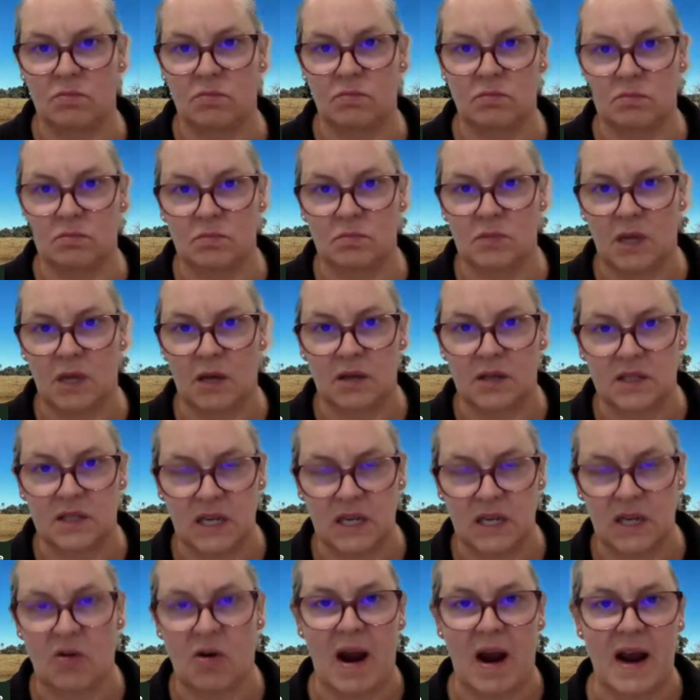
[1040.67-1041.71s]
there's any
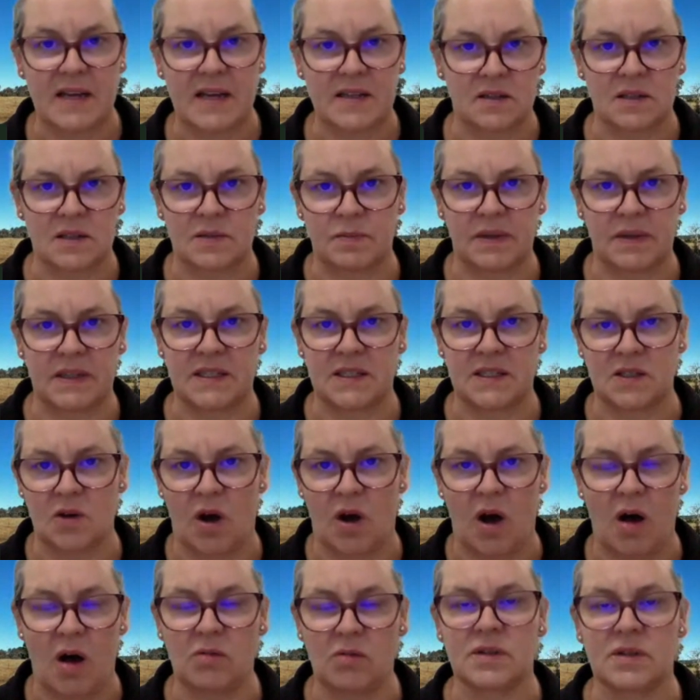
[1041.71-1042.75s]
cracks or splits or
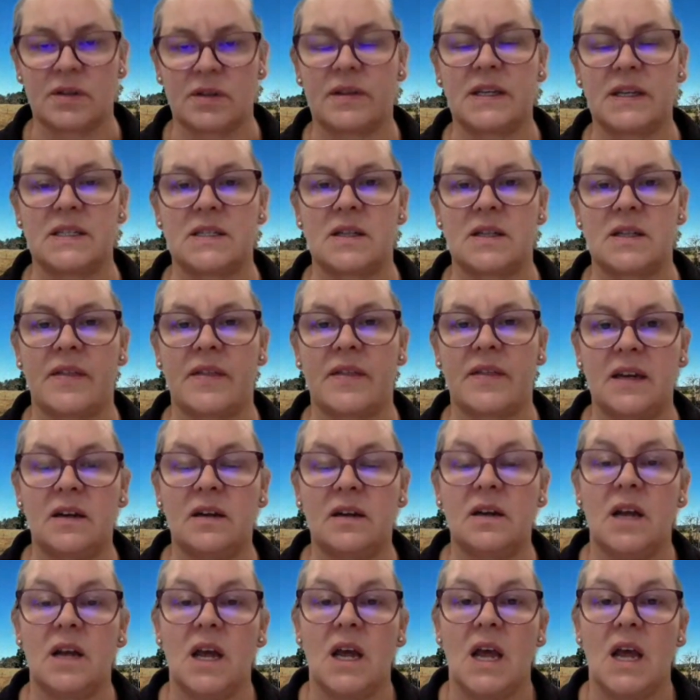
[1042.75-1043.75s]
holes or things like that in it.